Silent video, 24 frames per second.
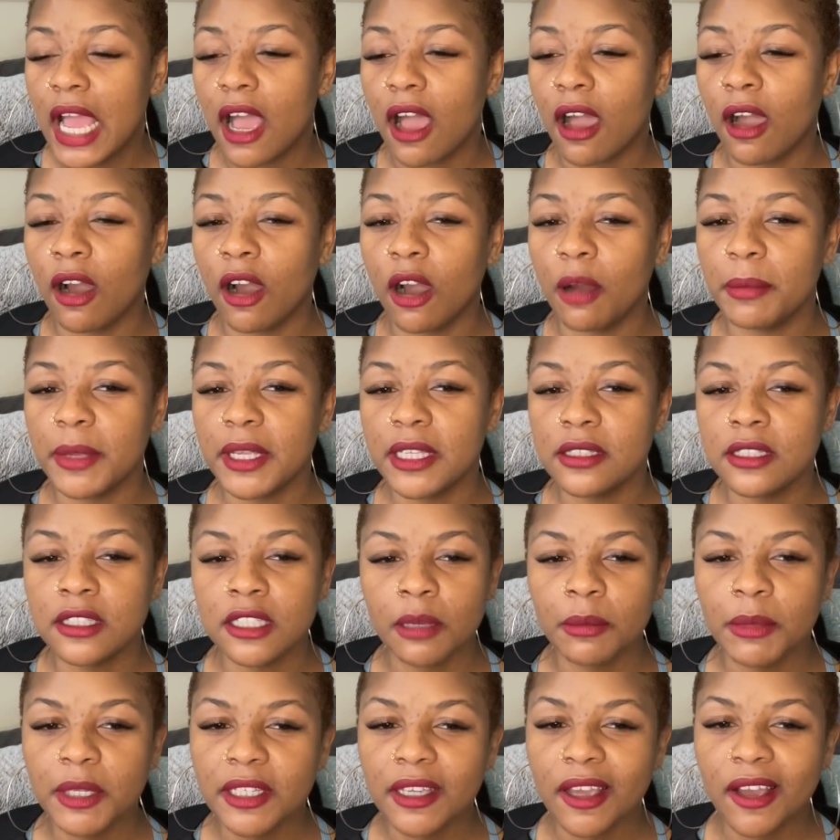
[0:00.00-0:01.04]
And
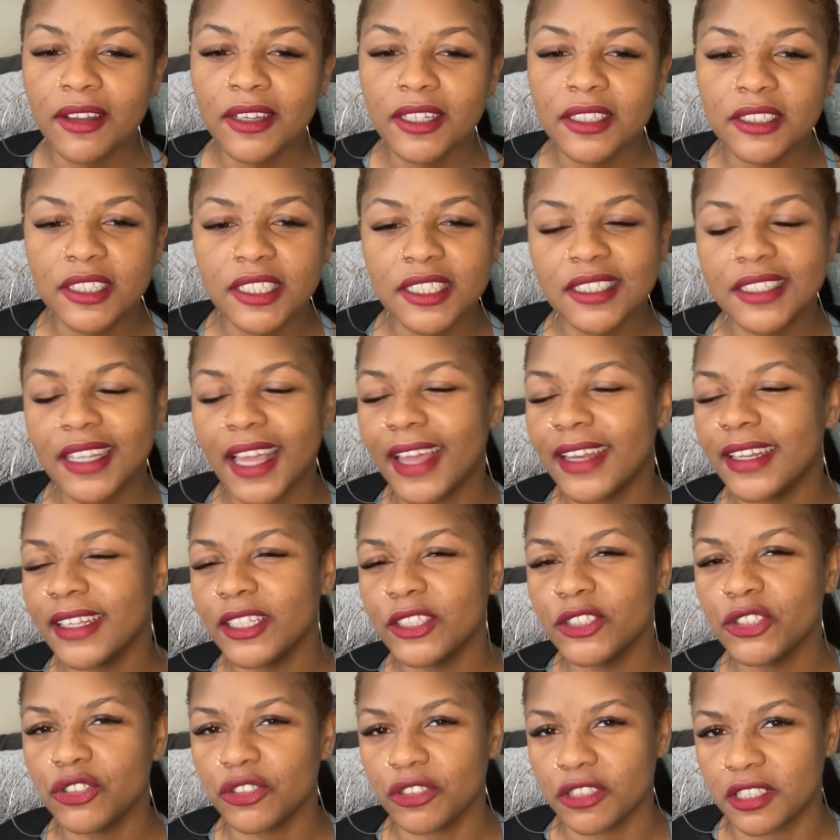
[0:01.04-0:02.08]
some of y'all are just not
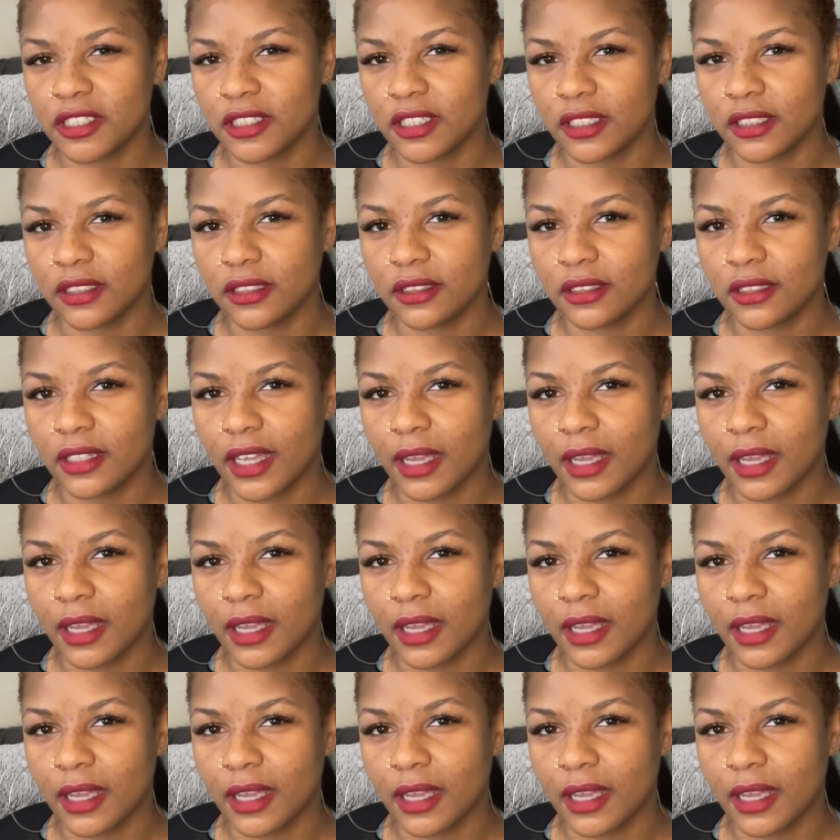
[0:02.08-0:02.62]
interested.